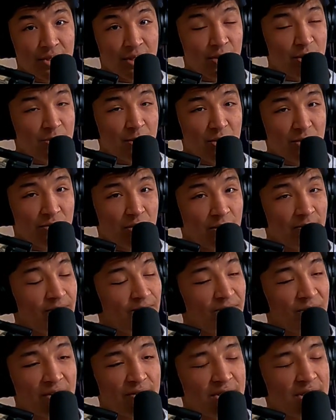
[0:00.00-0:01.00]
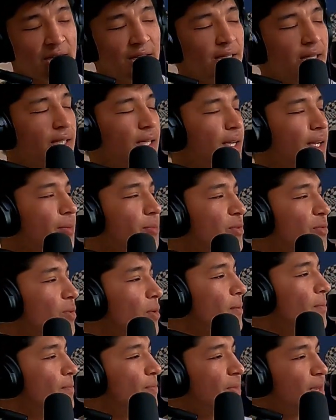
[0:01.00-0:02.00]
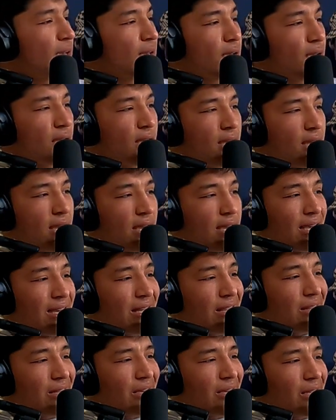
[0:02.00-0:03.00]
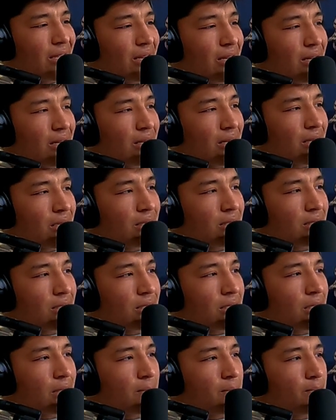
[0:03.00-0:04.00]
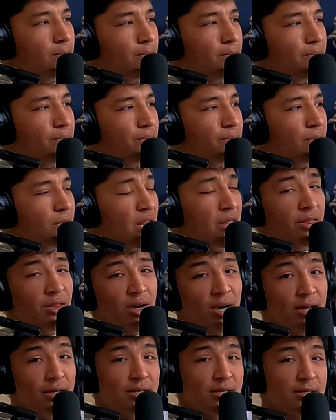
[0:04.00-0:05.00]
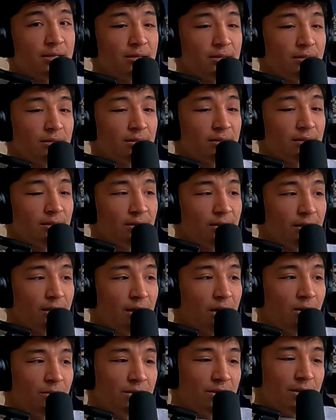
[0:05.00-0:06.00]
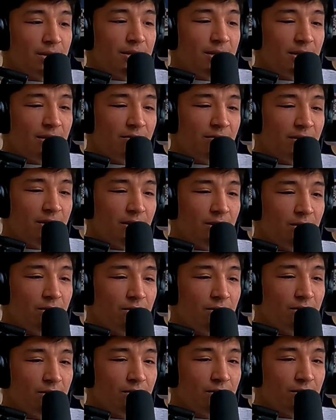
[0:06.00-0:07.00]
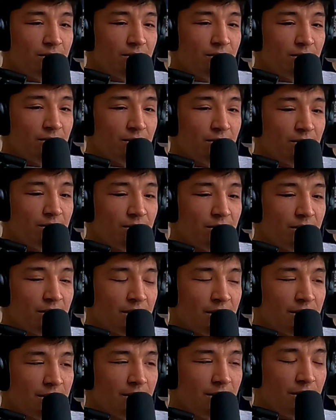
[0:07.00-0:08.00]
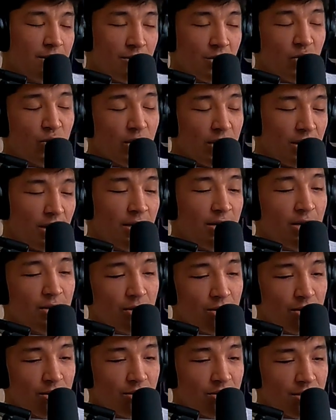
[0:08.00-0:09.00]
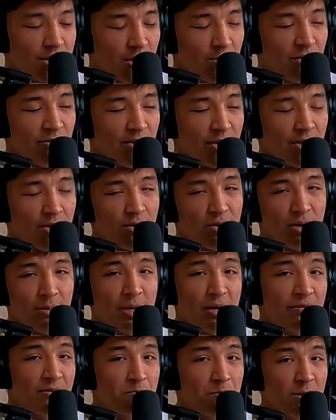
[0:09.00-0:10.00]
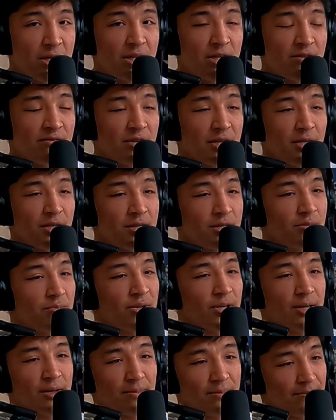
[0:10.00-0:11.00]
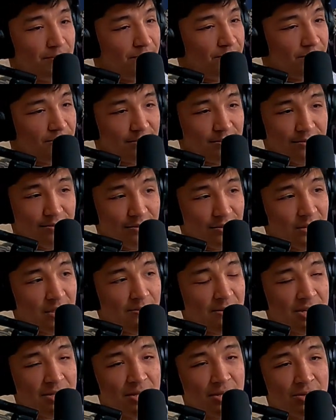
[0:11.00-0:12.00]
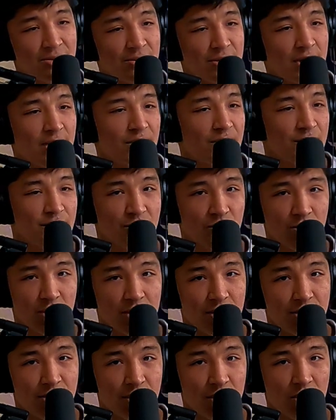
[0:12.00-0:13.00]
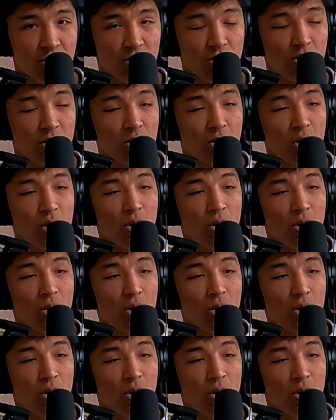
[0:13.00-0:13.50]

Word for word: It was beautiful. Never seen anything like it before. And then um, thought I was gonna take a video, uh, create another separate video about being in Vegas, but my sister and I just wanted to go